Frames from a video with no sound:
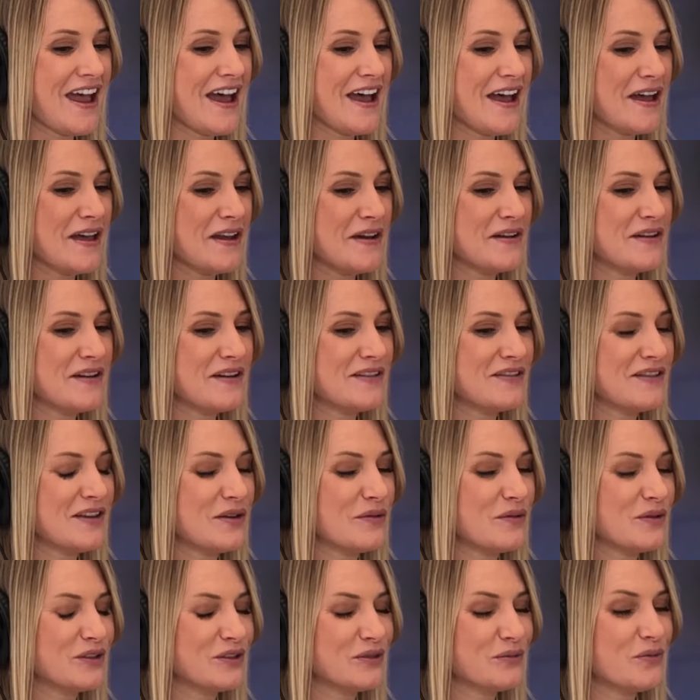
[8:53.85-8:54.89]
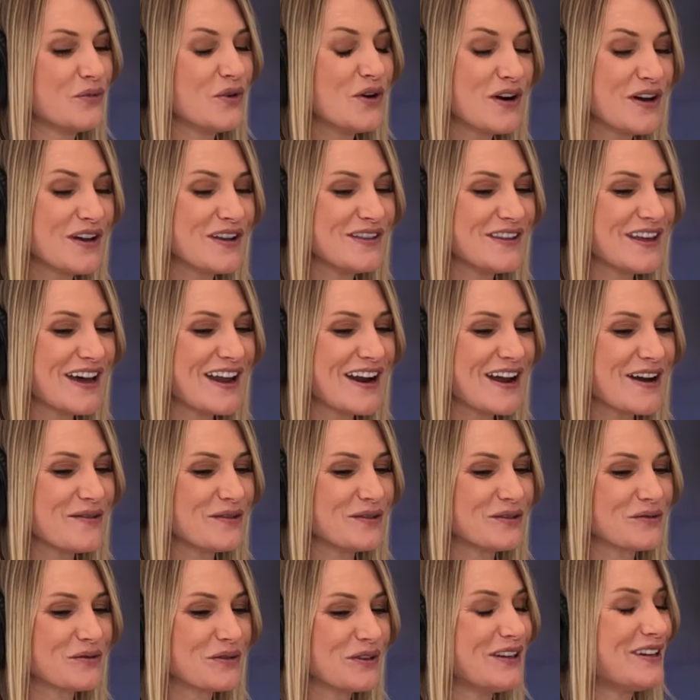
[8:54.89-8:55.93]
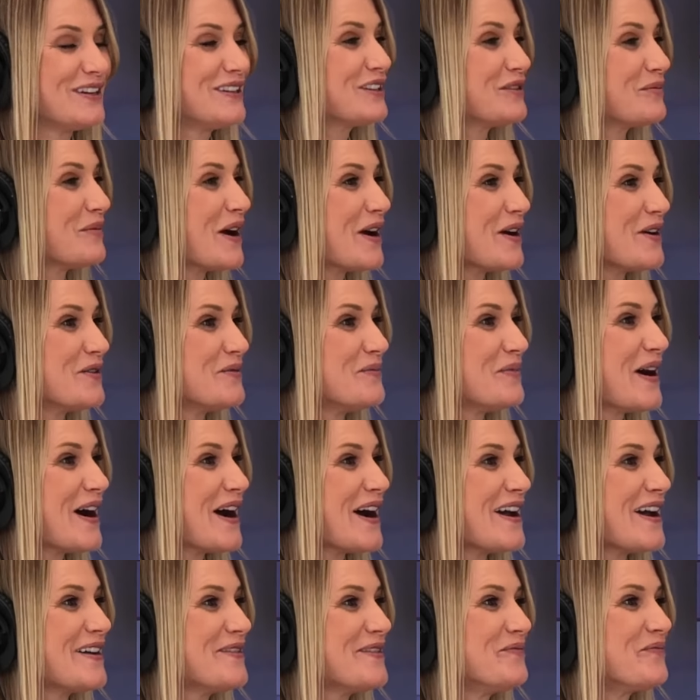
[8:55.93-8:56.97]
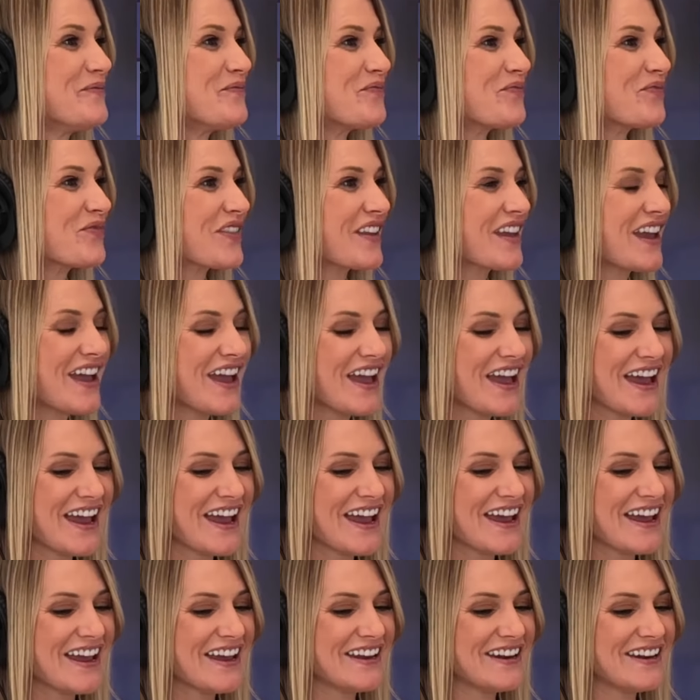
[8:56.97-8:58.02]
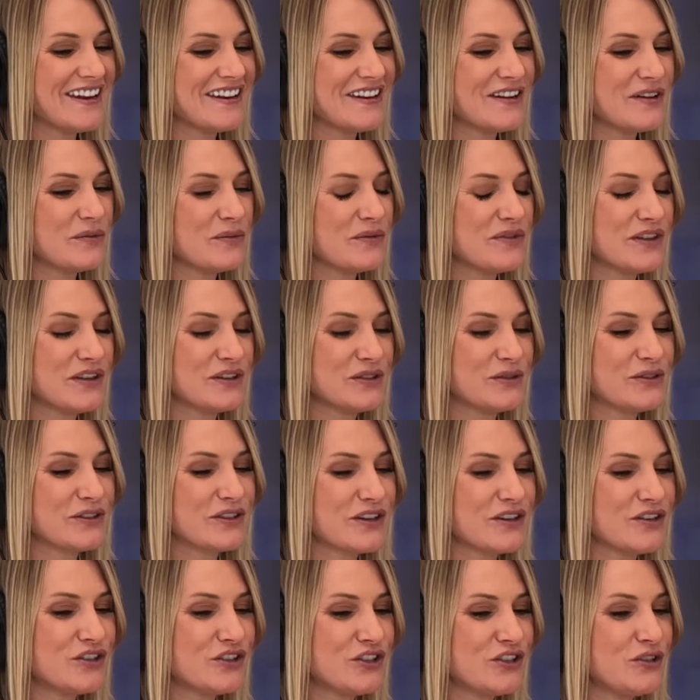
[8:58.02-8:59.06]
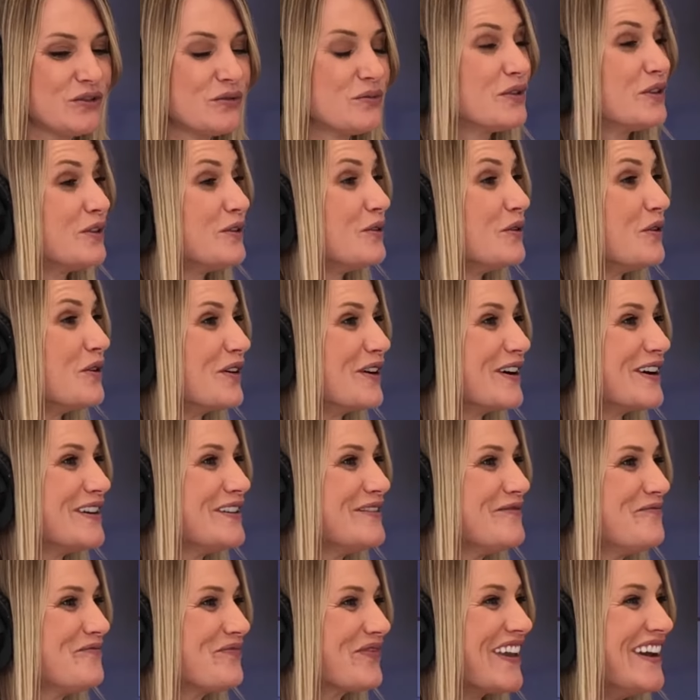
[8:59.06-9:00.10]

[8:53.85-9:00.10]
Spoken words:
And there was one that I was really inspired by. And this was on a shoot with Lauren.